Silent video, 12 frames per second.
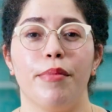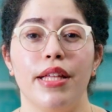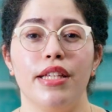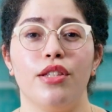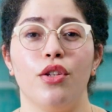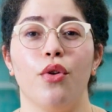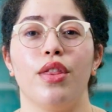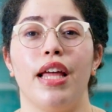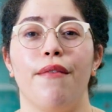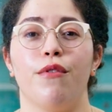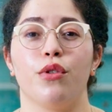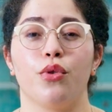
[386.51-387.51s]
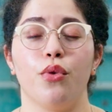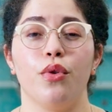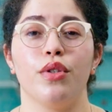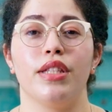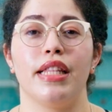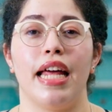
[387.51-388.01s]
Please note that for
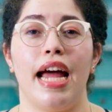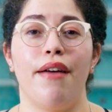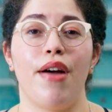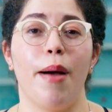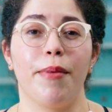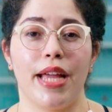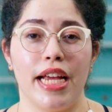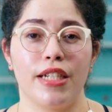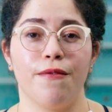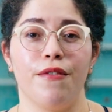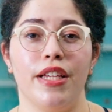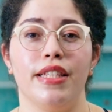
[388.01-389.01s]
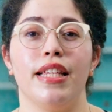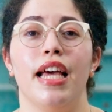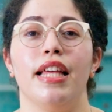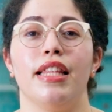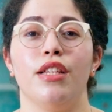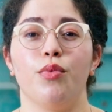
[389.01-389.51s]
schools that have application fees,
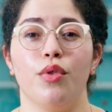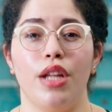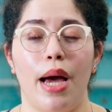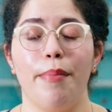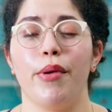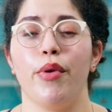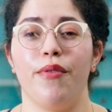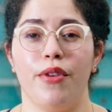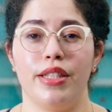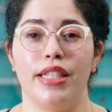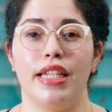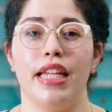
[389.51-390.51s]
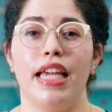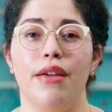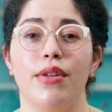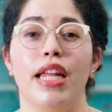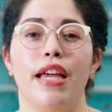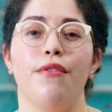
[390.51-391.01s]
these will not be refunded
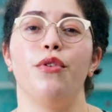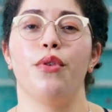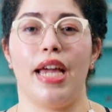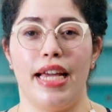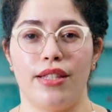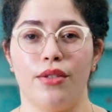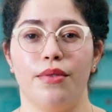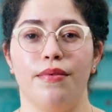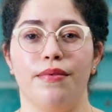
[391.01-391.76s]
even if you cancel.